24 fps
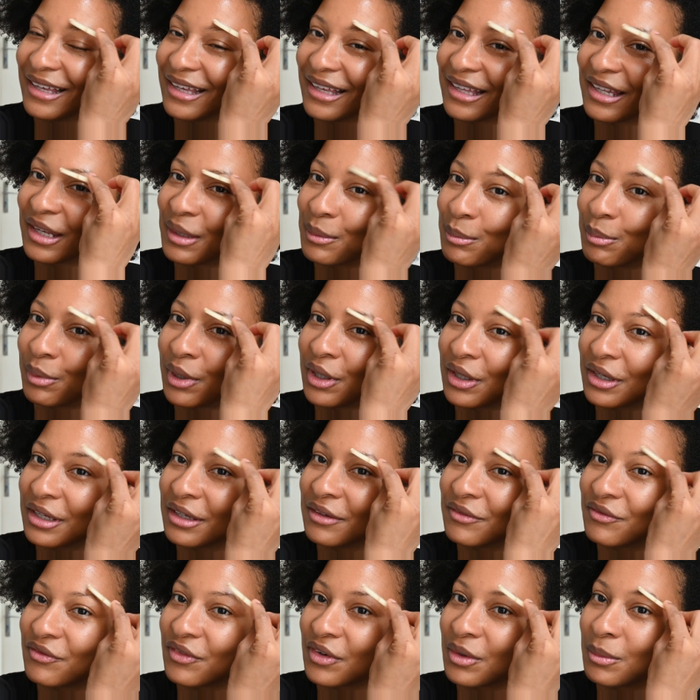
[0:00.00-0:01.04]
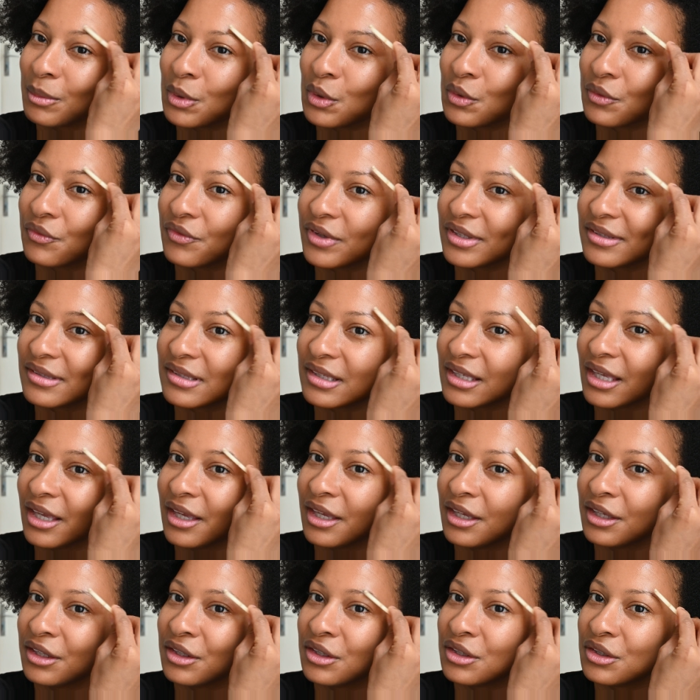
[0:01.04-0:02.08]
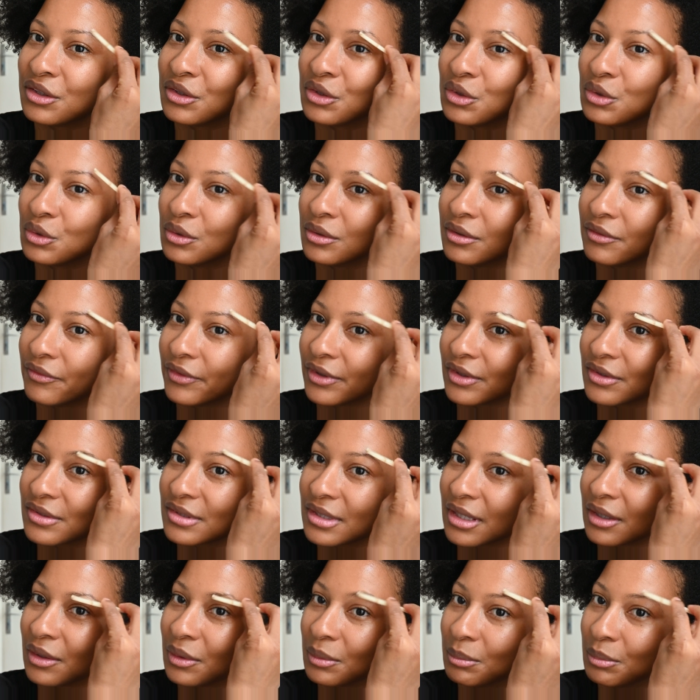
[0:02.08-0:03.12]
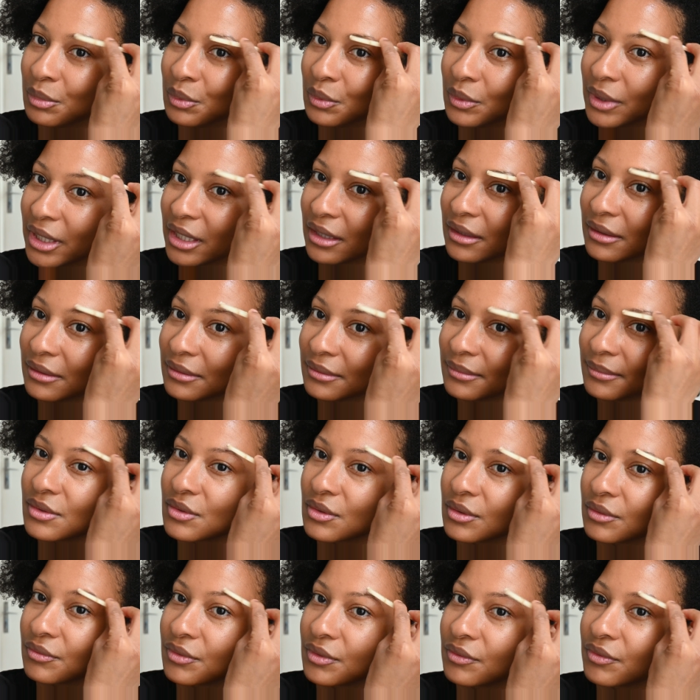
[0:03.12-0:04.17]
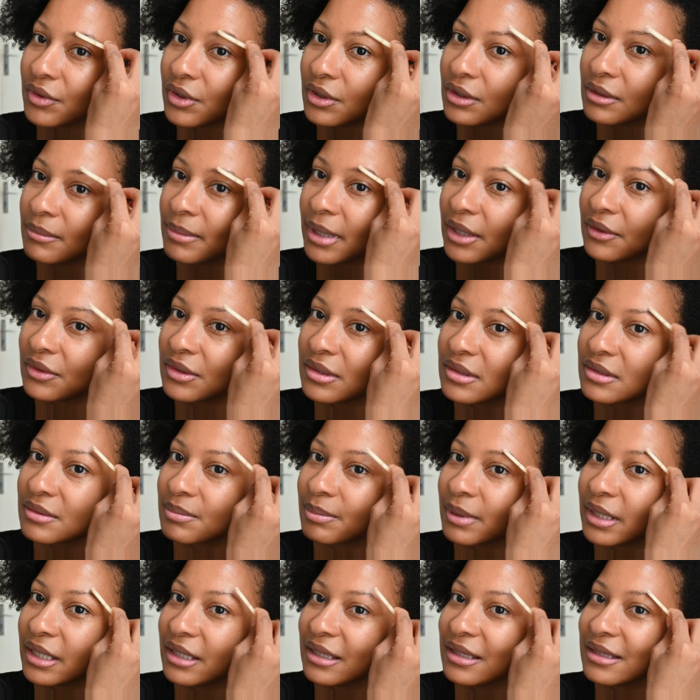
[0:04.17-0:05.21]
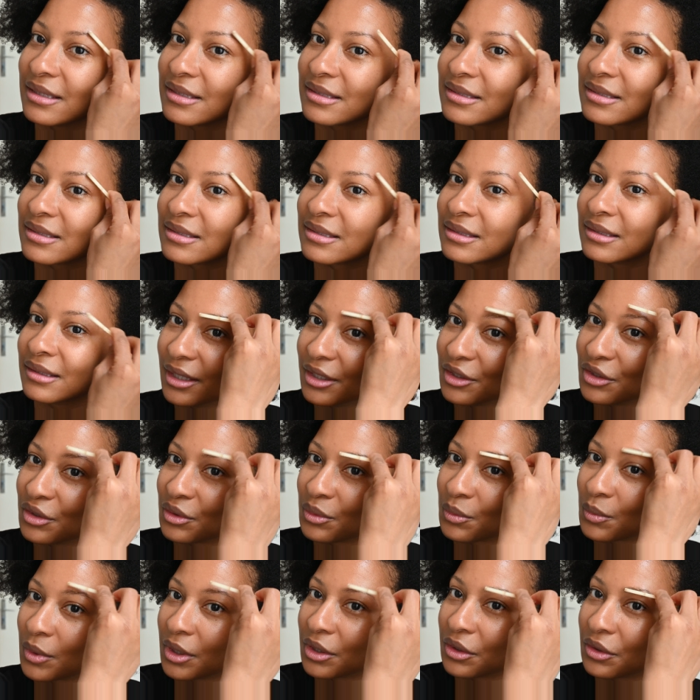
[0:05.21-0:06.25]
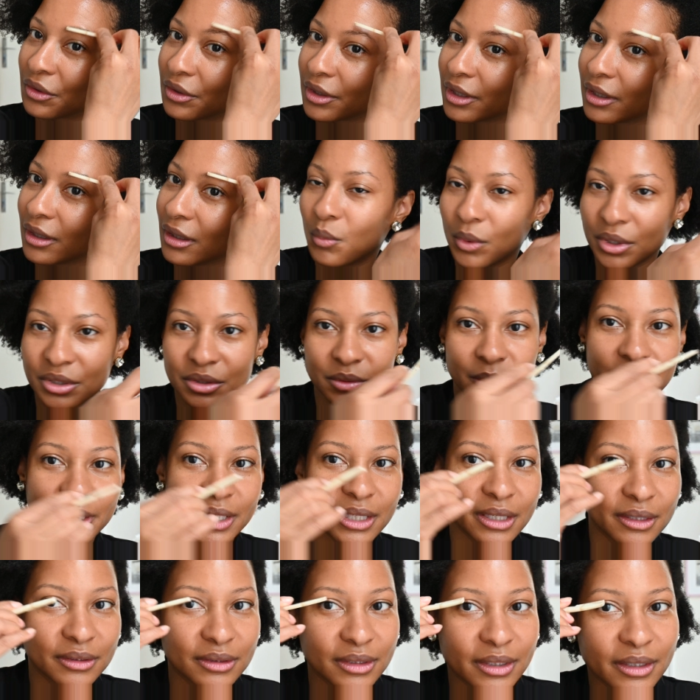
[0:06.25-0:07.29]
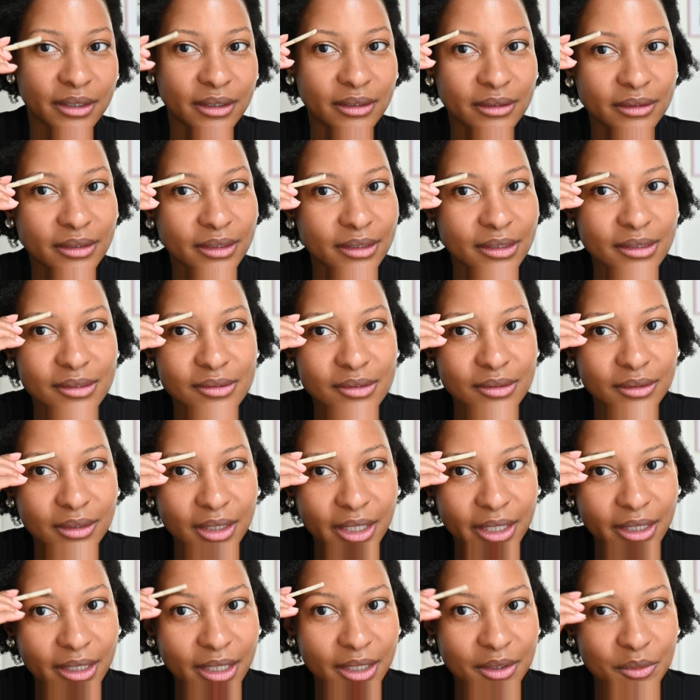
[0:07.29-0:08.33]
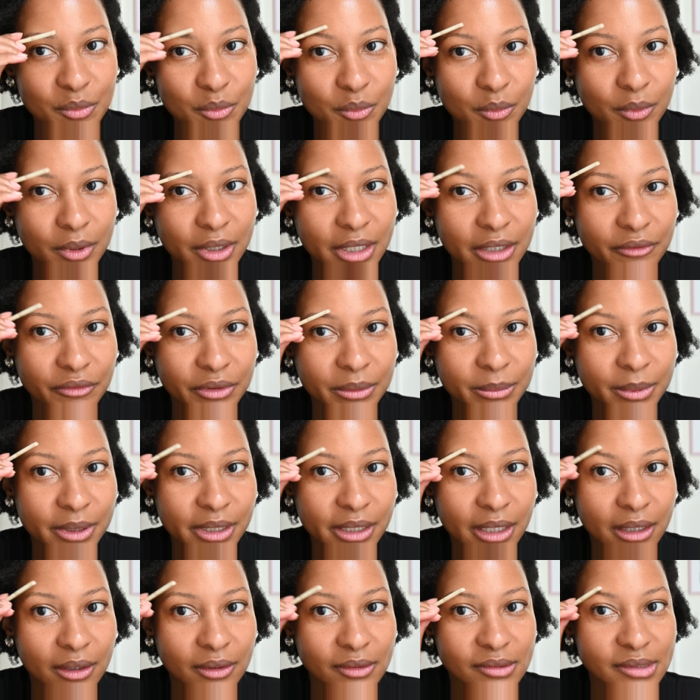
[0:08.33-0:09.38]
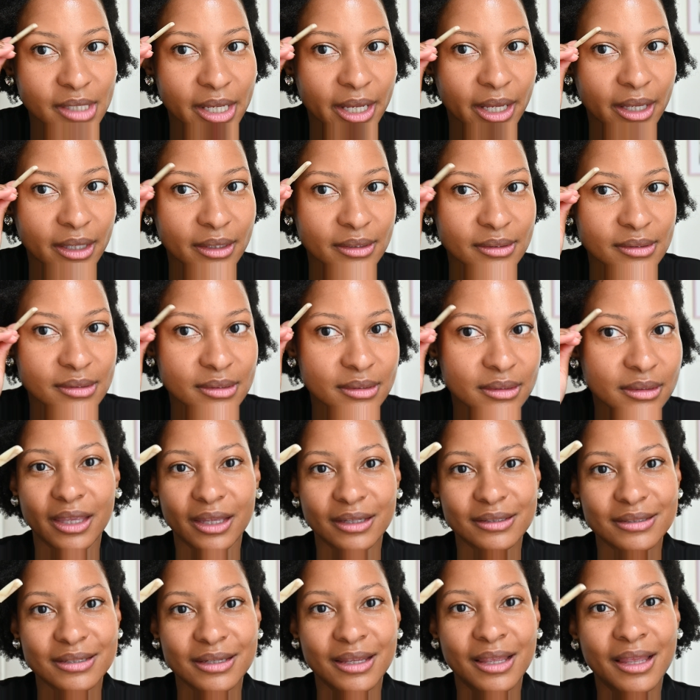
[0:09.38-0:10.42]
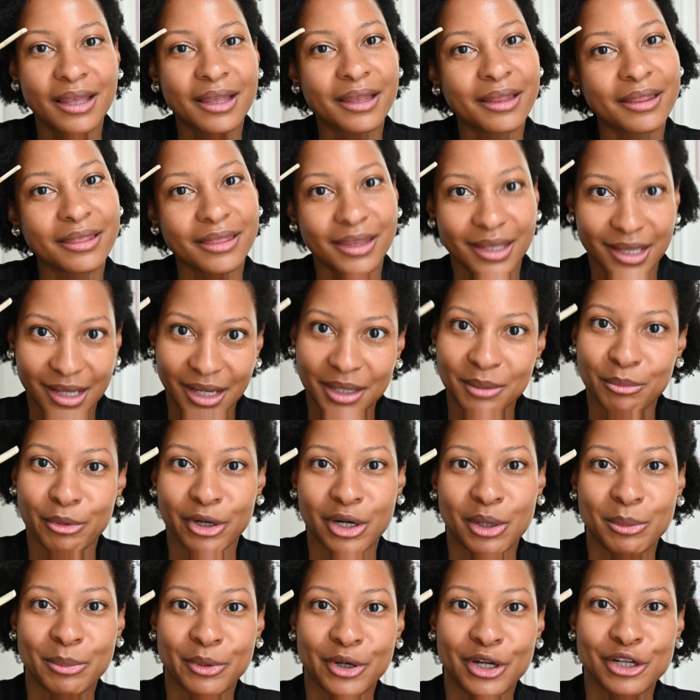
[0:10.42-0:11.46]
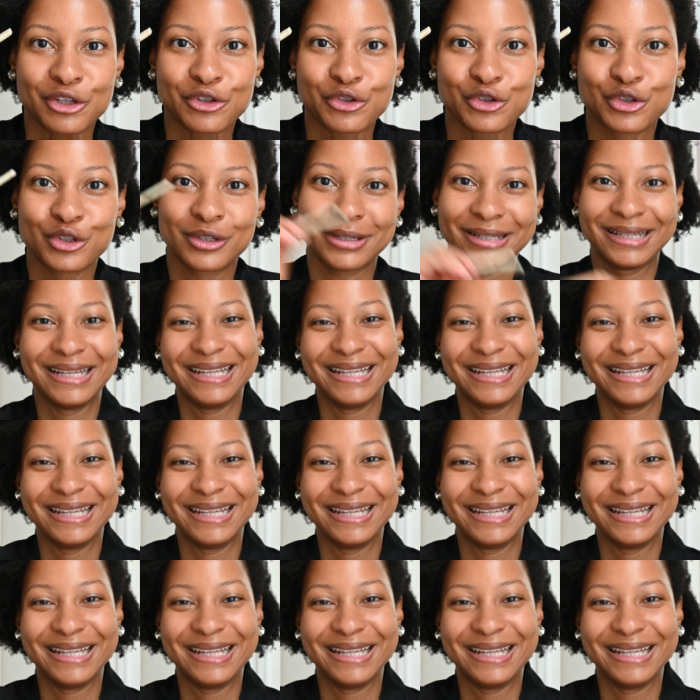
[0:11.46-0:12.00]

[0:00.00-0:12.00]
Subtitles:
and I bought it from Officine Universelle Bully. So if you've heard about this place and you're wondering, what do I get there that isn't like what everybody else has, get the eyebrow brush.